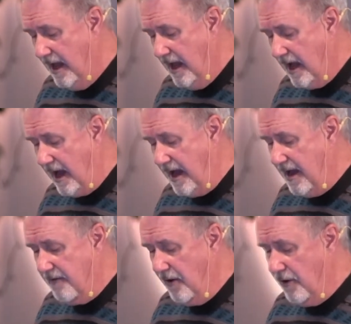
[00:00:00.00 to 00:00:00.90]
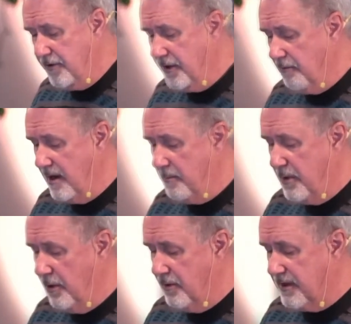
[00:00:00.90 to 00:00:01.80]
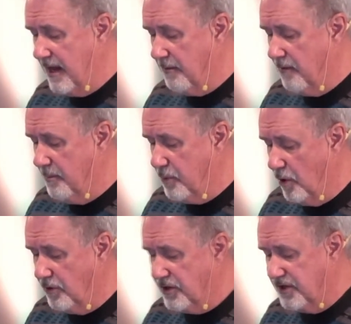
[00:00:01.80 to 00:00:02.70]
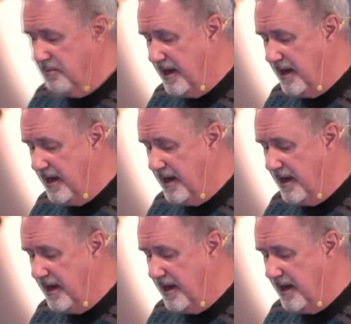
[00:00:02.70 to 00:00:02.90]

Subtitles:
I have heard the rebuke that reproaches me,